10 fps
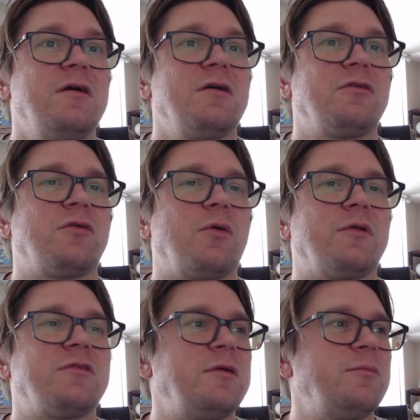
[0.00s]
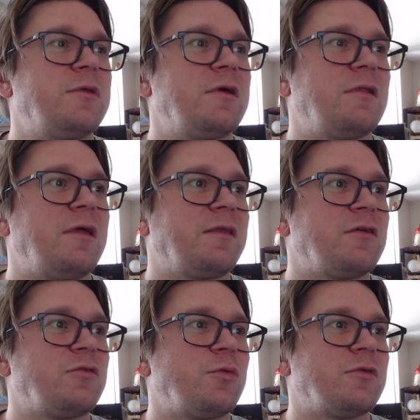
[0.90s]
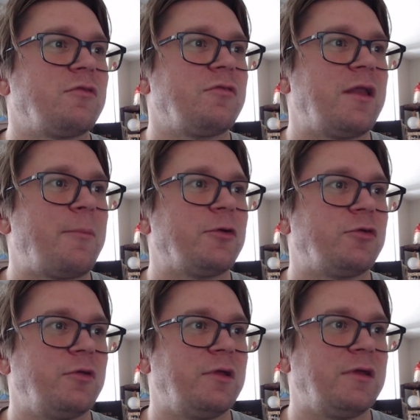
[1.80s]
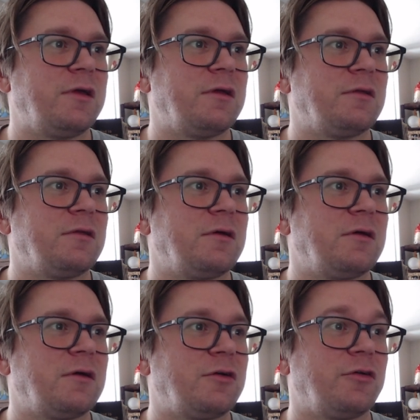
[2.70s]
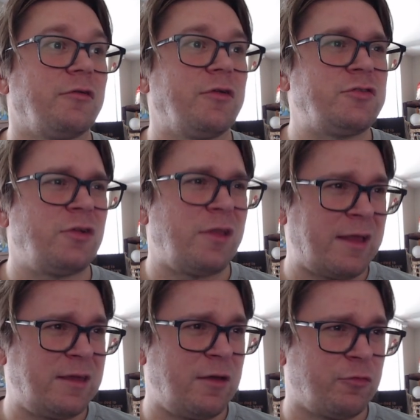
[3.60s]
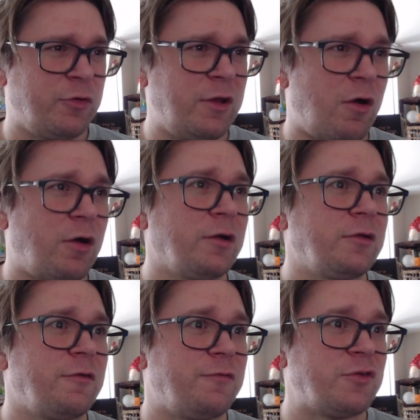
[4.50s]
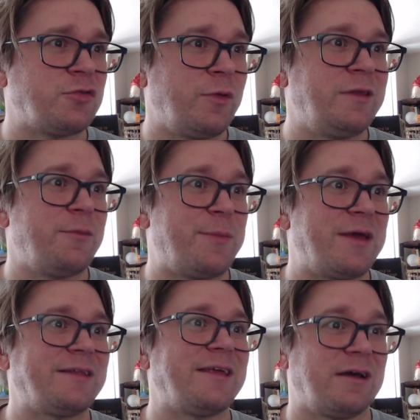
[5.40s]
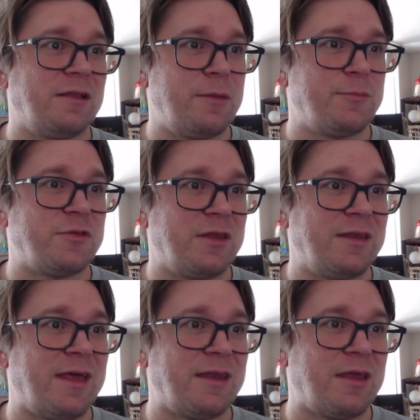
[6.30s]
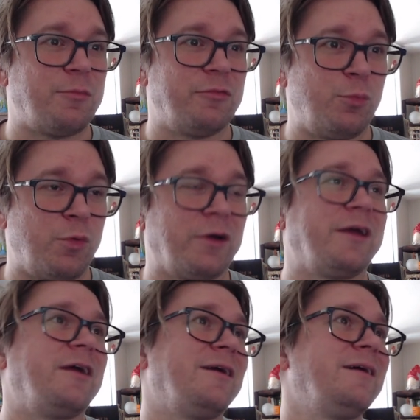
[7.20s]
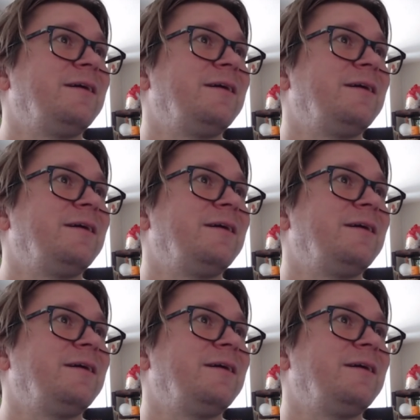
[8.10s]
So it seemed like this was a great opportunity. And her original idea of grid art to visually depict an eclipse didn't end up working,